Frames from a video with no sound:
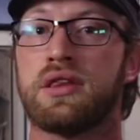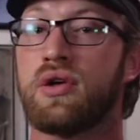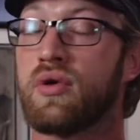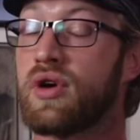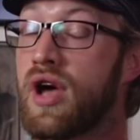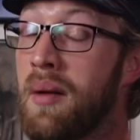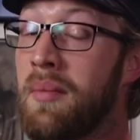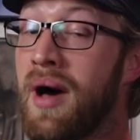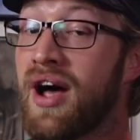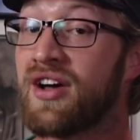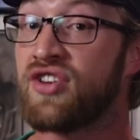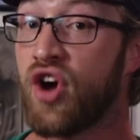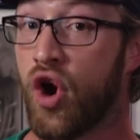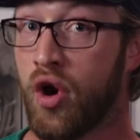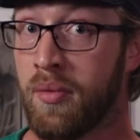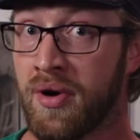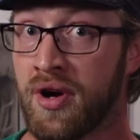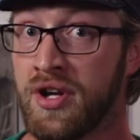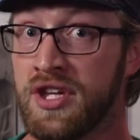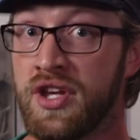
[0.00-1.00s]
So come
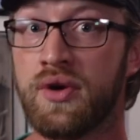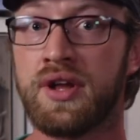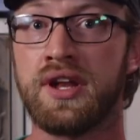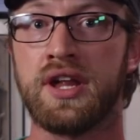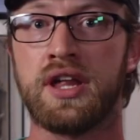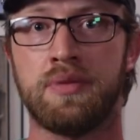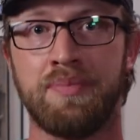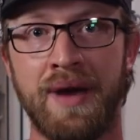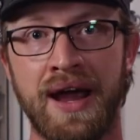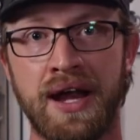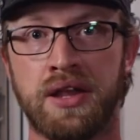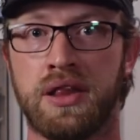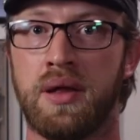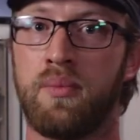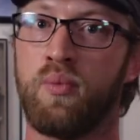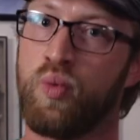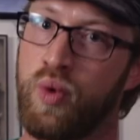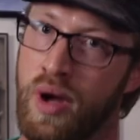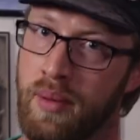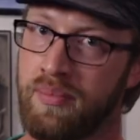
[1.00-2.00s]
October, you can expect
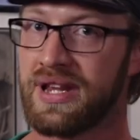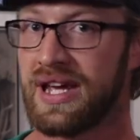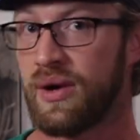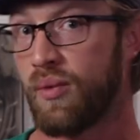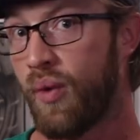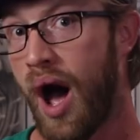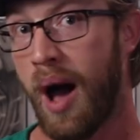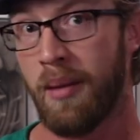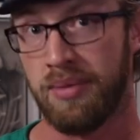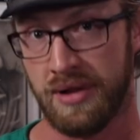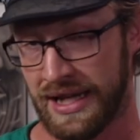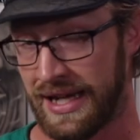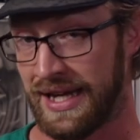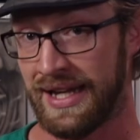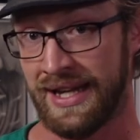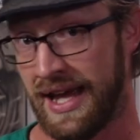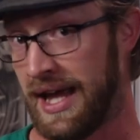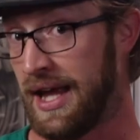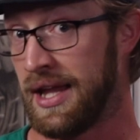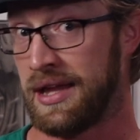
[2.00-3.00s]
some
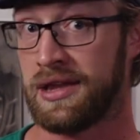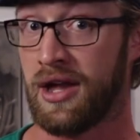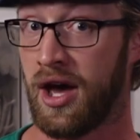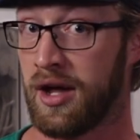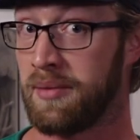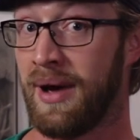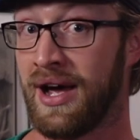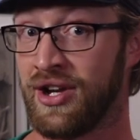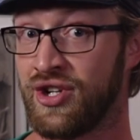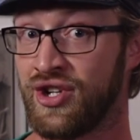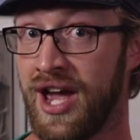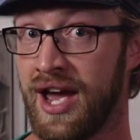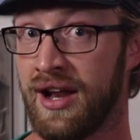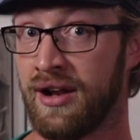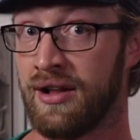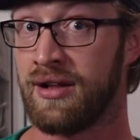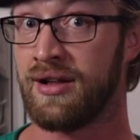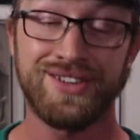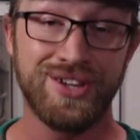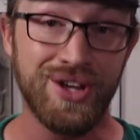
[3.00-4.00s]
wobbliness on my
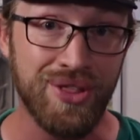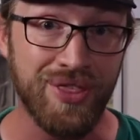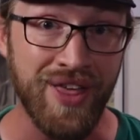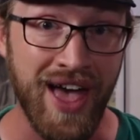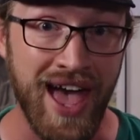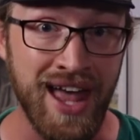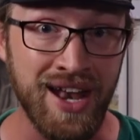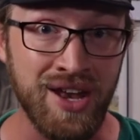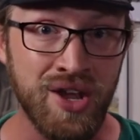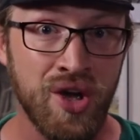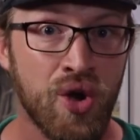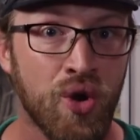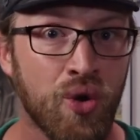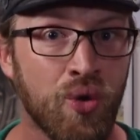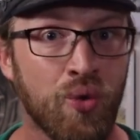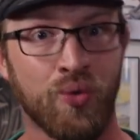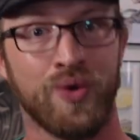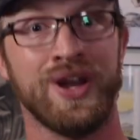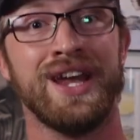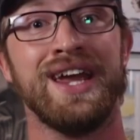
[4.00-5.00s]
channel. Till then,
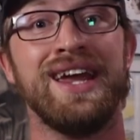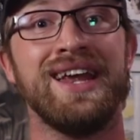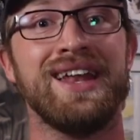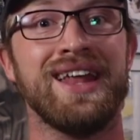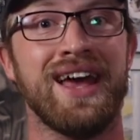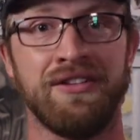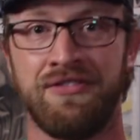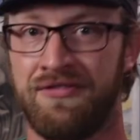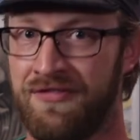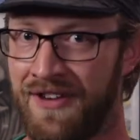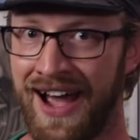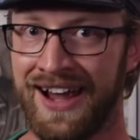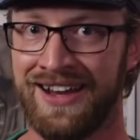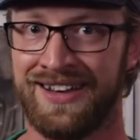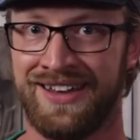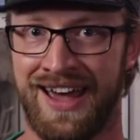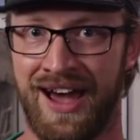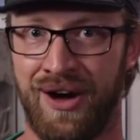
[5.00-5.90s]
read and find